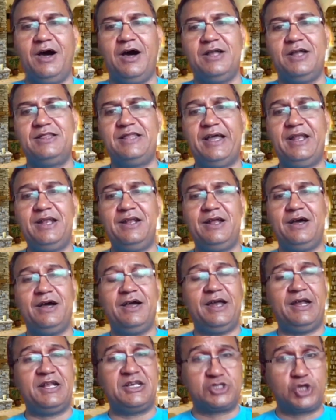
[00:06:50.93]
Then
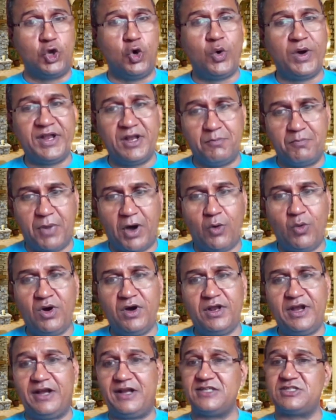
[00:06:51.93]
it is lower in
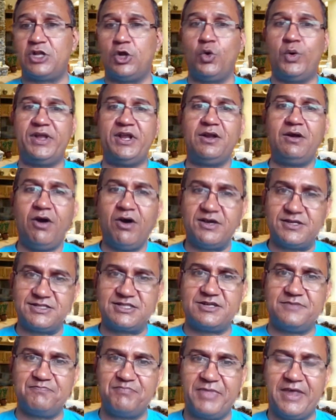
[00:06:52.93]
power, it is lower in
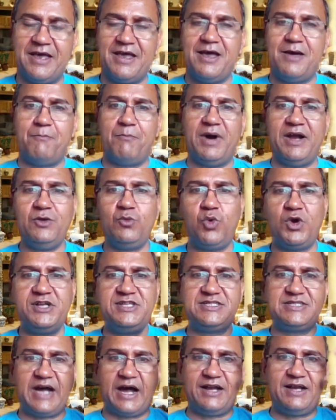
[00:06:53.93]
cost. But
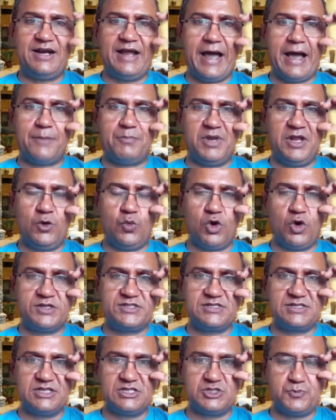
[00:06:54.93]
what started happening
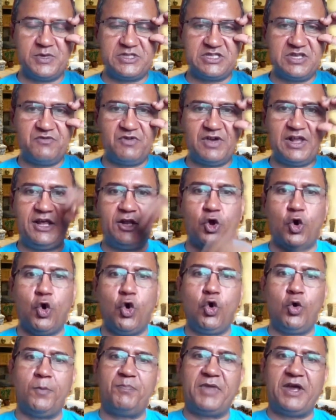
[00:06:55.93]
was specifically in
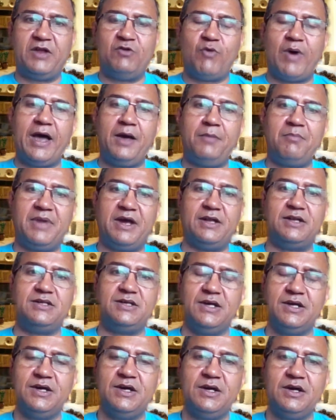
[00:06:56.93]
home environment,
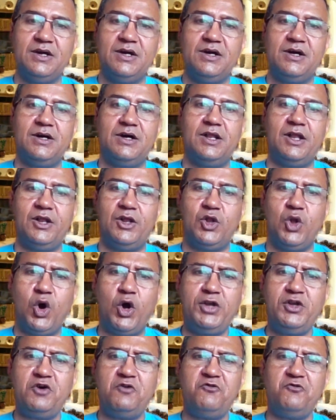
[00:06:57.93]
a
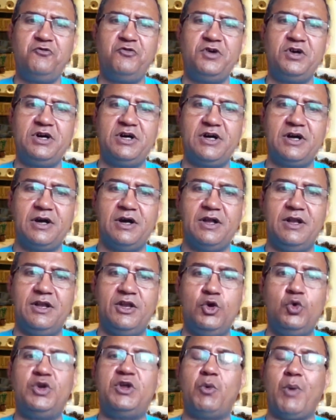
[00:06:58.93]
lot of
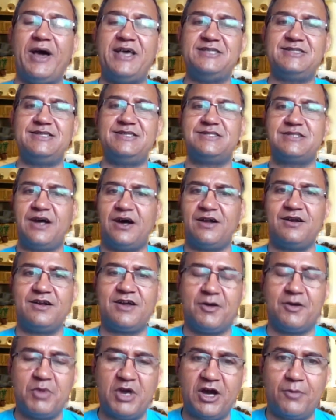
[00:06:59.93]
new devices started
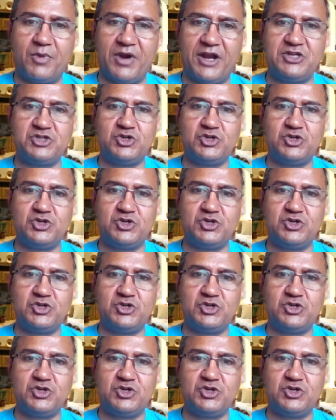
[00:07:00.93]
coming up, right?